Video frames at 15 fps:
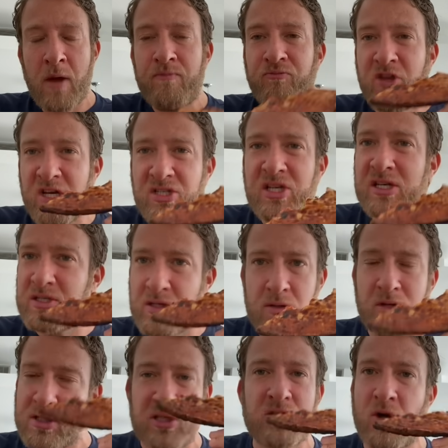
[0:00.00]
This is,
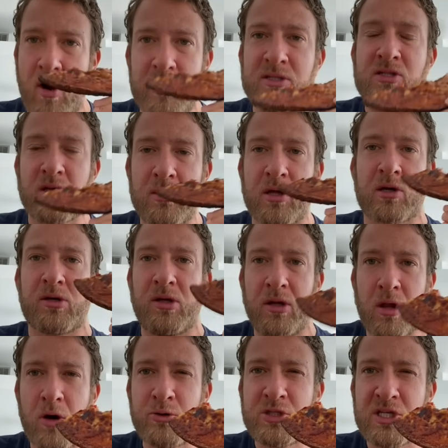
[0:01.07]
this is honestly the
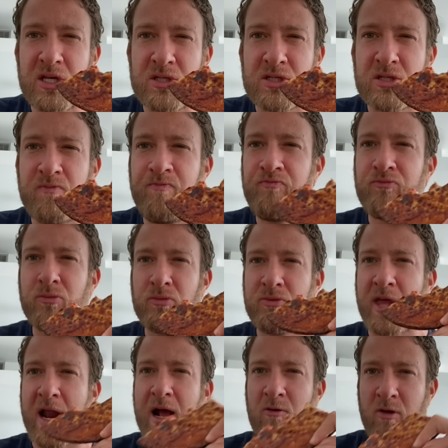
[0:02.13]
closest
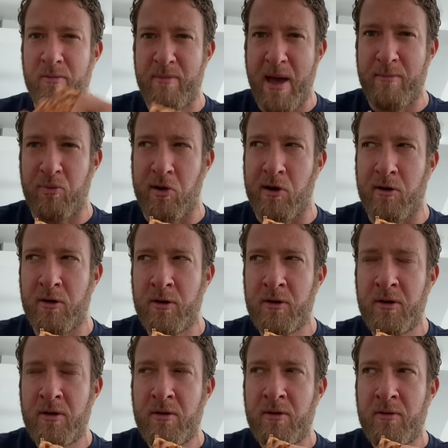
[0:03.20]
that I remember,
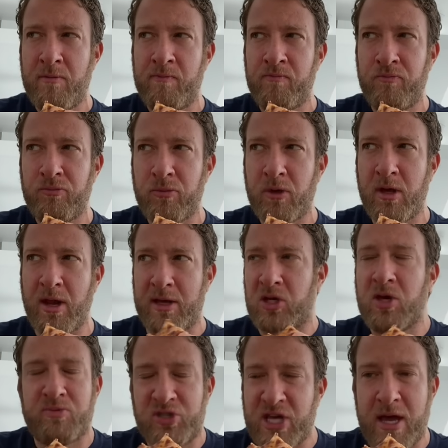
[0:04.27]
and I
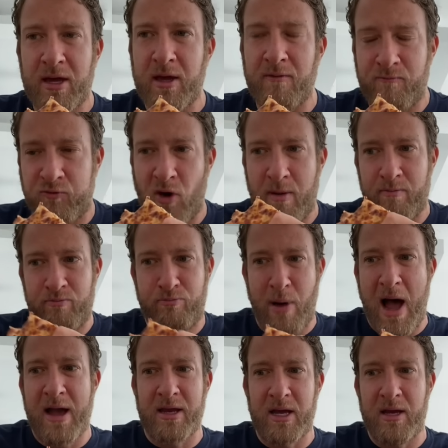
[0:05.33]
keep saying it, from
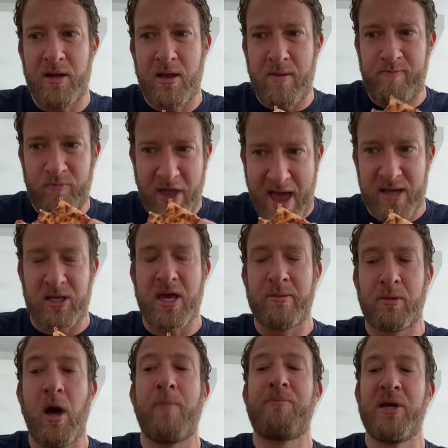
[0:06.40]
buying it at
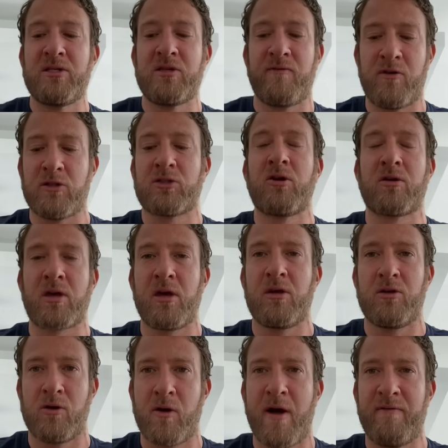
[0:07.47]
Cape Cod Pizza versus cooking it
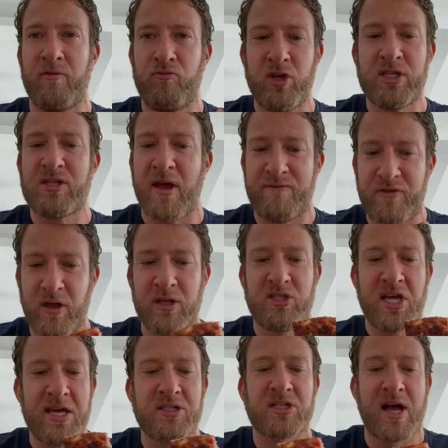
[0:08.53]
in your oven. This, I feel like,
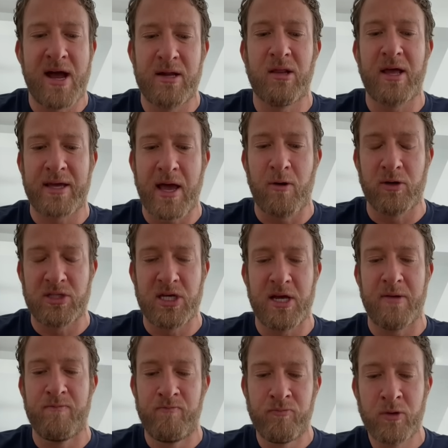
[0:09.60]
tastes kind of like how it
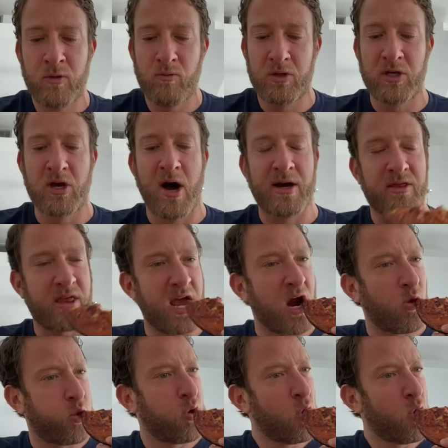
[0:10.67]
did when you got it there.